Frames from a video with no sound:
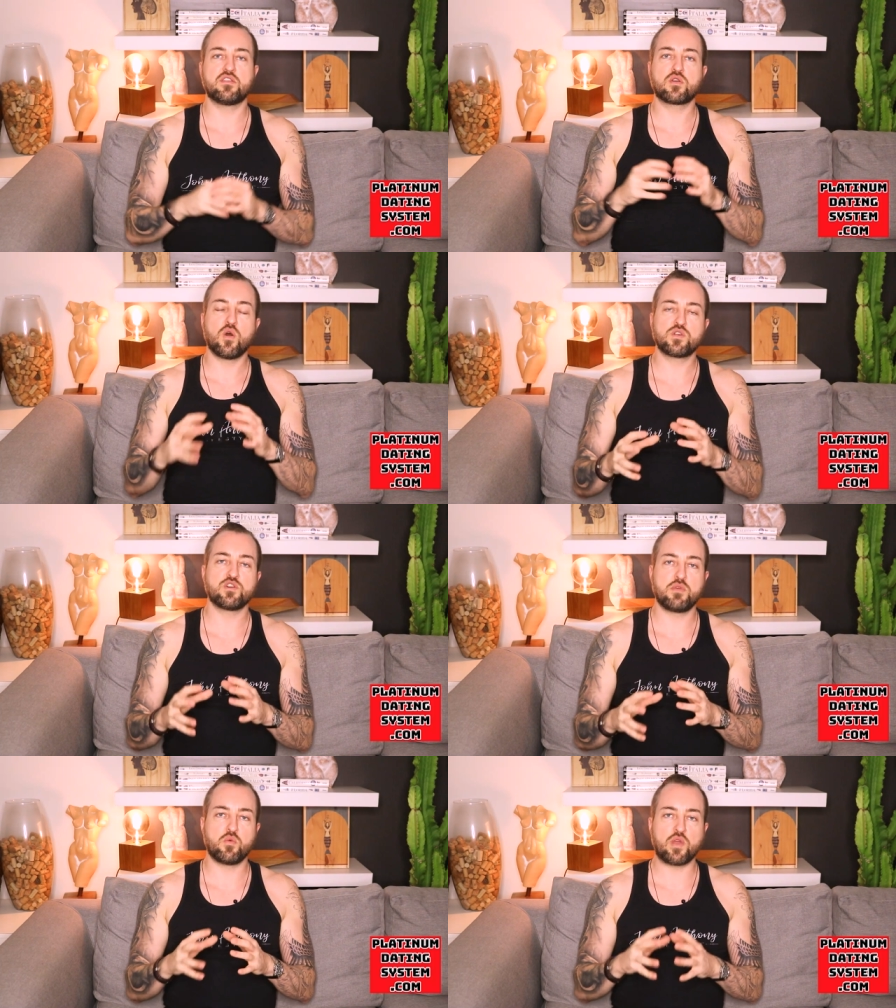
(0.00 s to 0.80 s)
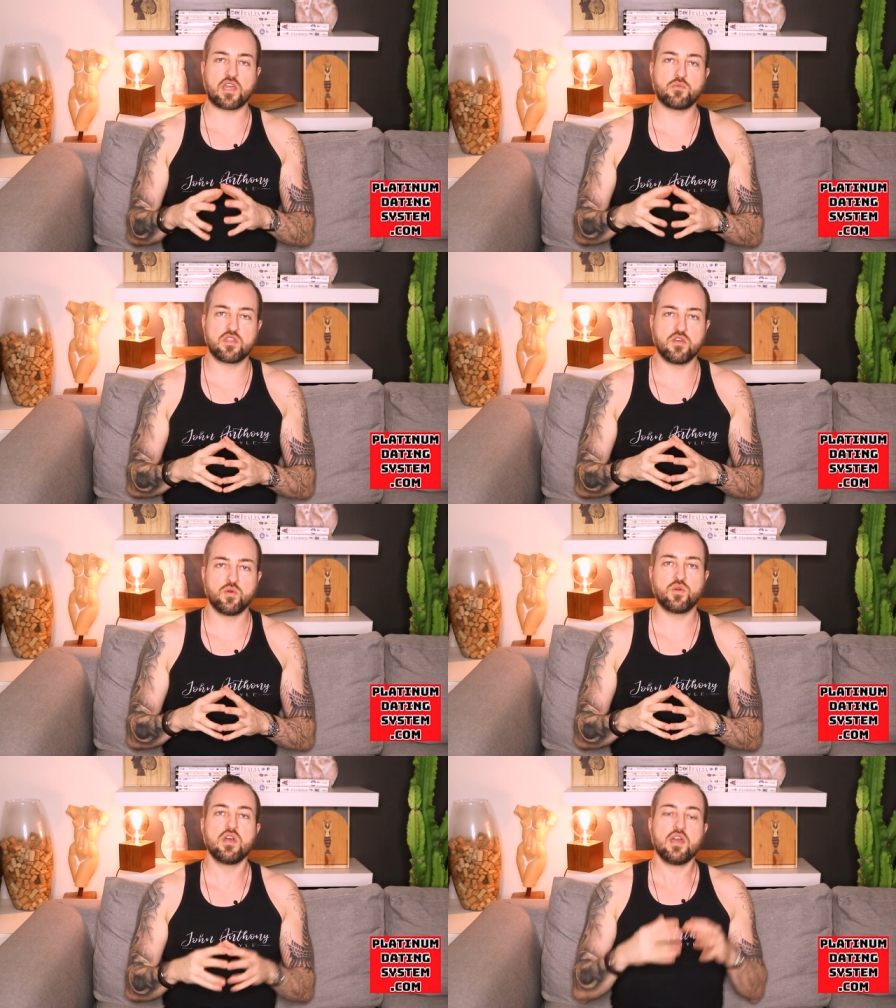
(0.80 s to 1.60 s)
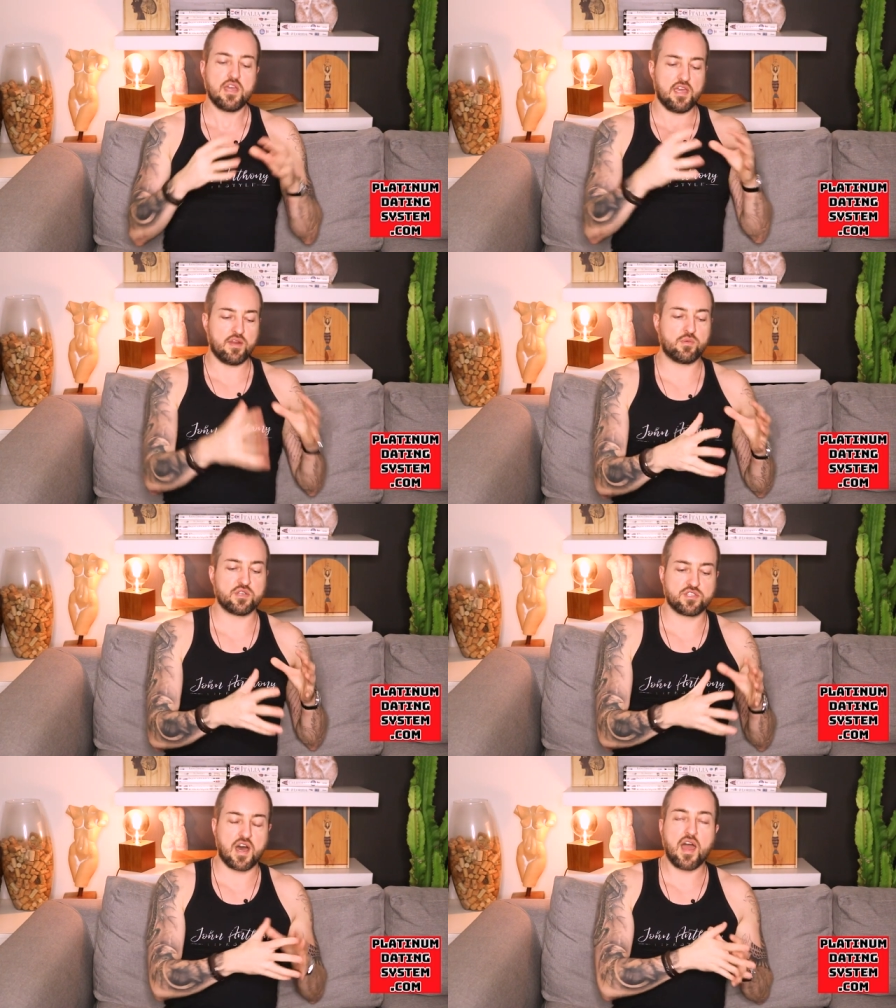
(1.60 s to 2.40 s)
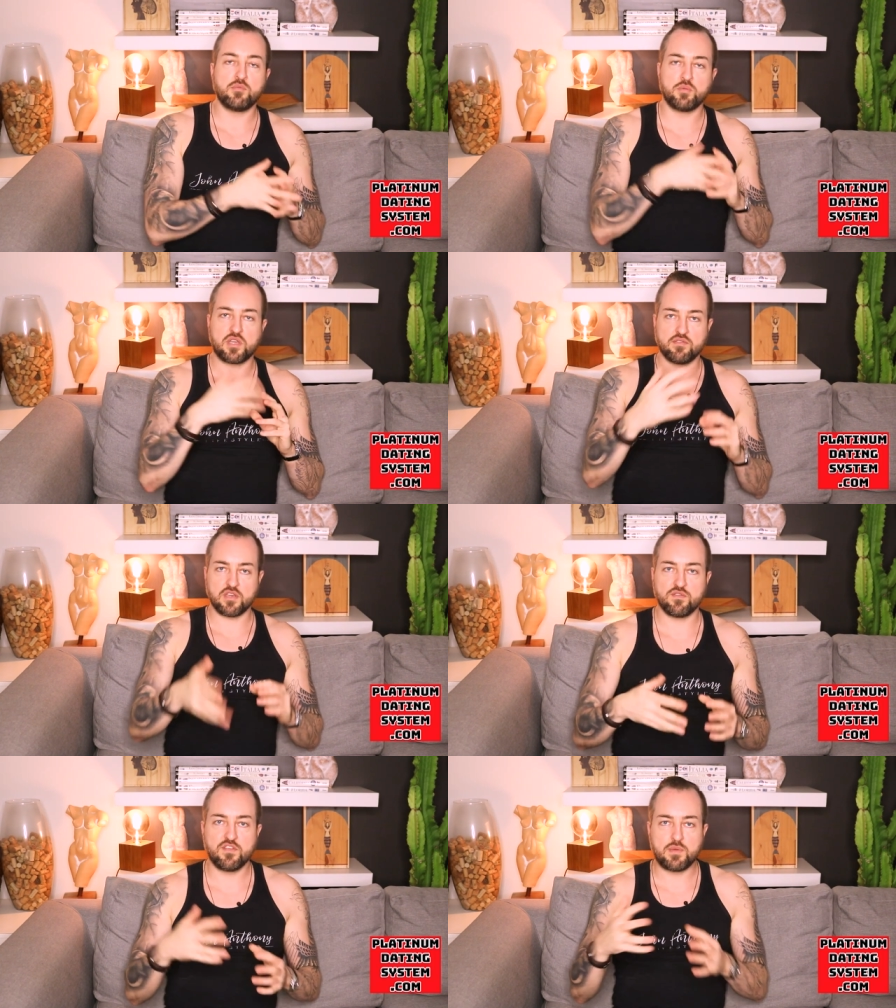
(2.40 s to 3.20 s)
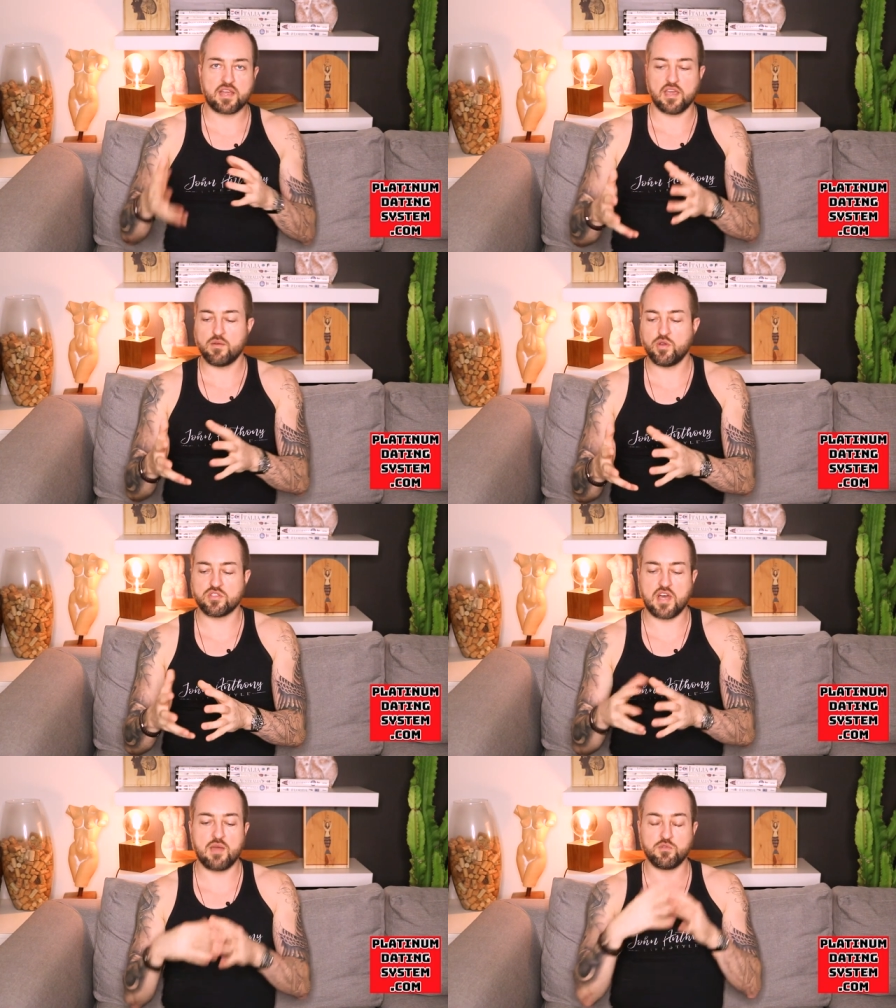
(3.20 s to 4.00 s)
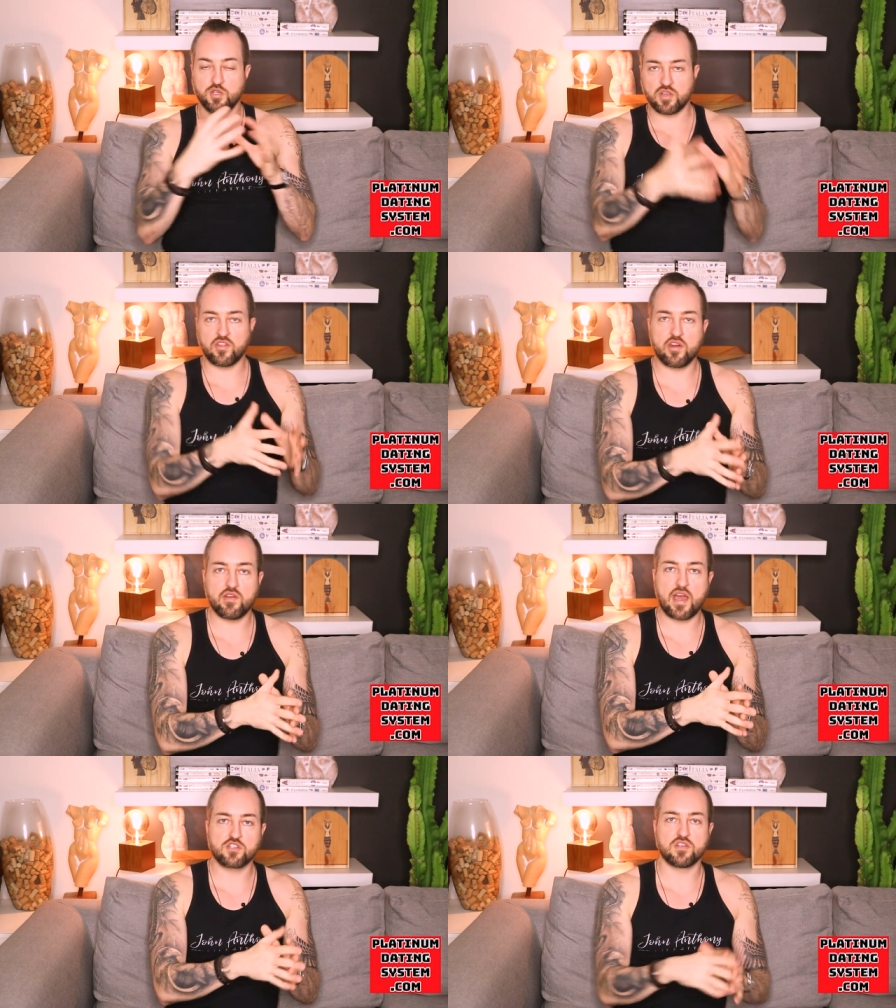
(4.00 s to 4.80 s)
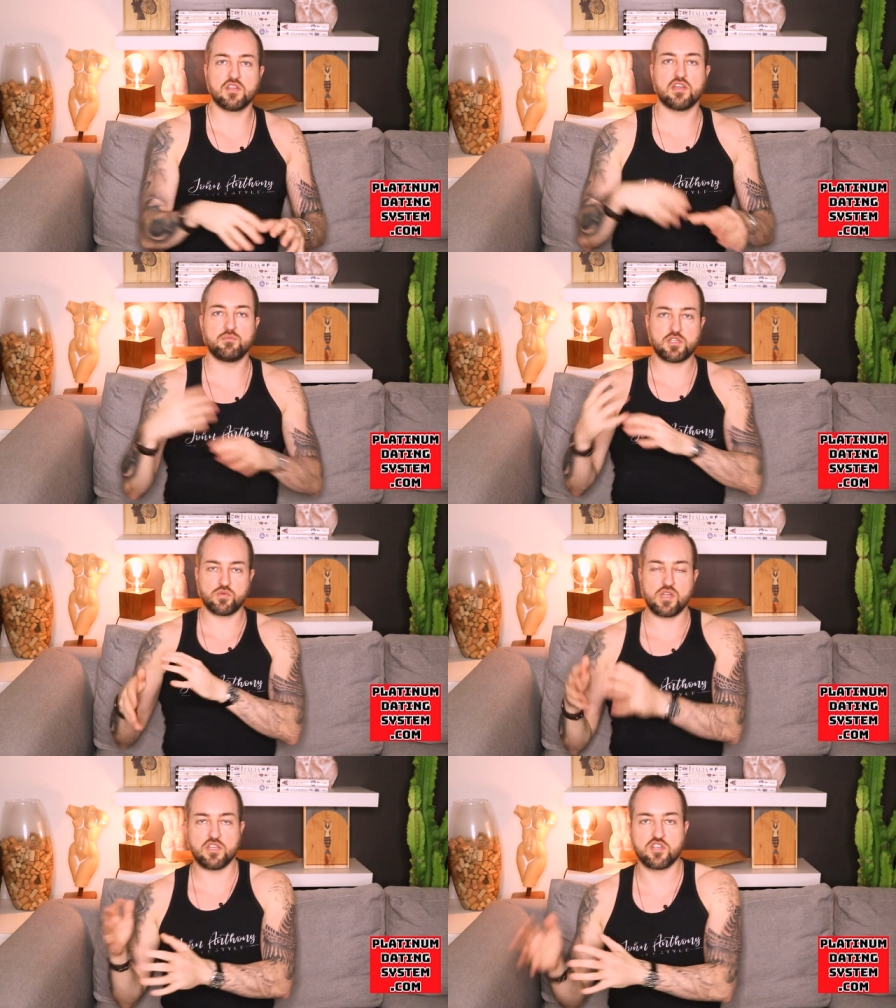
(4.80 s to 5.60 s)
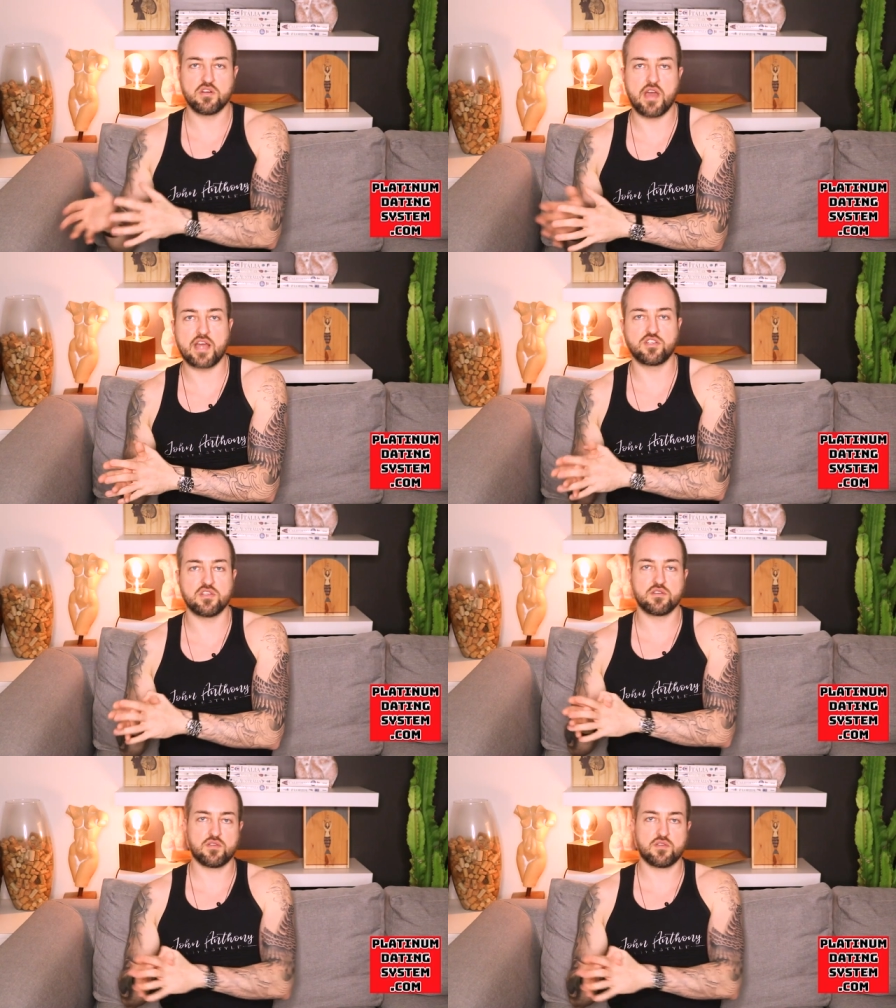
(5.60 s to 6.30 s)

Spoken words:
The coach will be winging with you in real time. He'll be giving you feedback in real time during the interaction and in between each interaction.